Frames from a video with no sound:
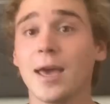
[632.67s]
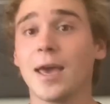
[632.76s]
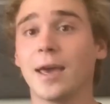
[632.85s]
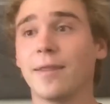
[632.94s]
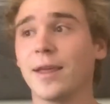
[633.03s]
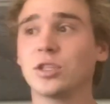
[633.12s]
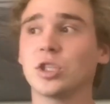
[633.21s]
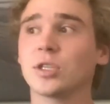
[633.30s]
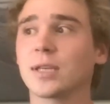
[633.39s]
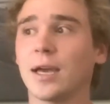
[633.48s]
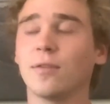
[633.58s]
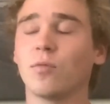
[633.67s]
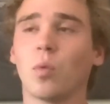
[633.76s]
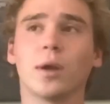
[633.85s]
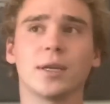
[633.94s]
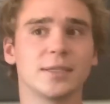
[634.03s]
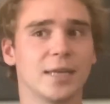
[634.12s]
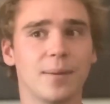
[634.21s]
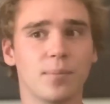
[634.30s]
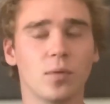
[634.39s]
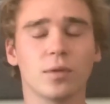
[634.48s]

And that's just kind of one example.